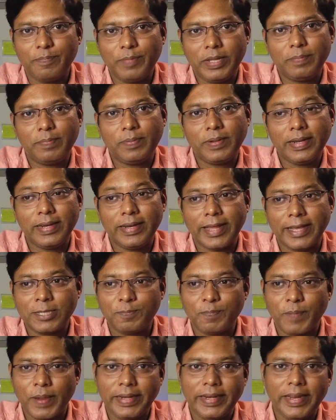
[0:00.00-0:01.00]
people in
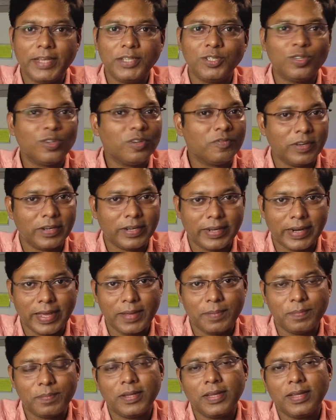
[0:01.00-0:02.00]
expectation of a
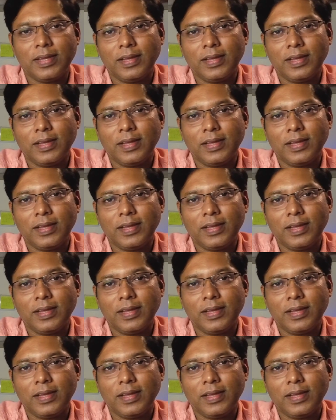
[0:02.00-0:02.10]
crime.